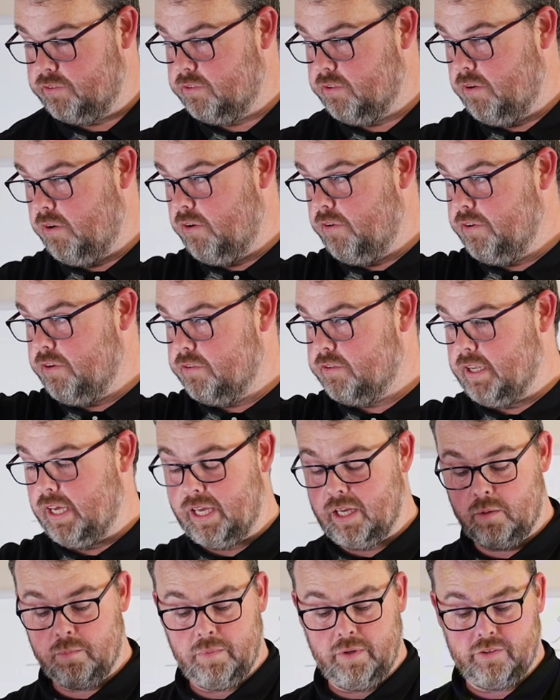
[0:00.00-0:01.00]
So all your
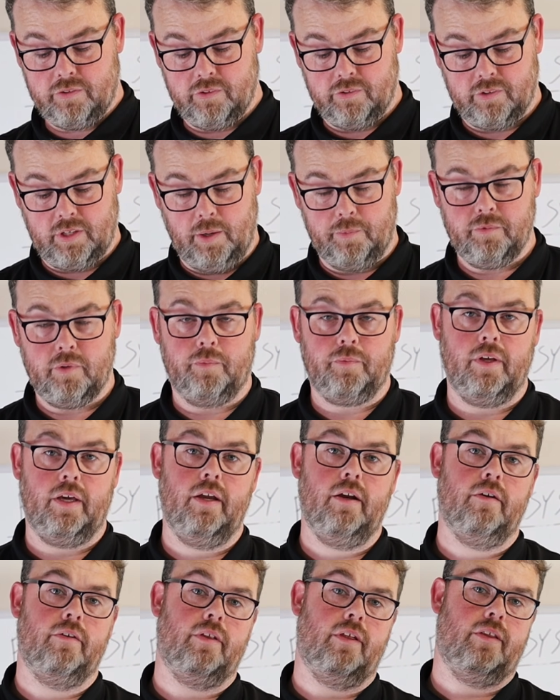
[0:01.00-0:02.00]
tank business comes up to
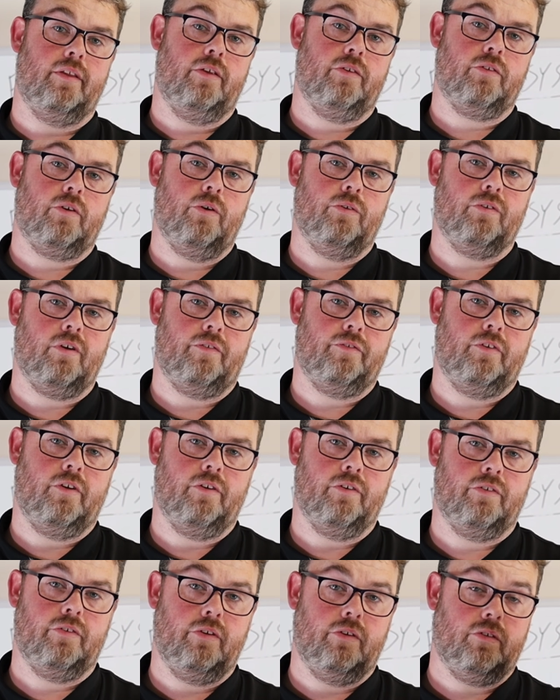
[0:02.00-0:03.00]
here, and then this goes off
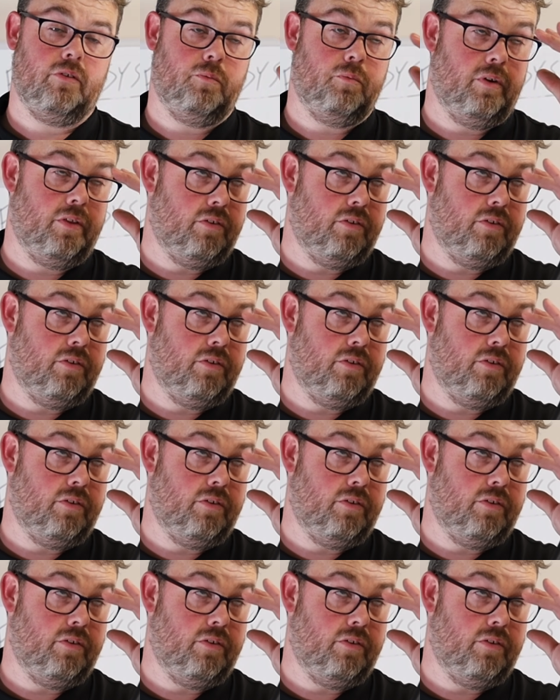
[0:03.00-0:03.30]
to your system,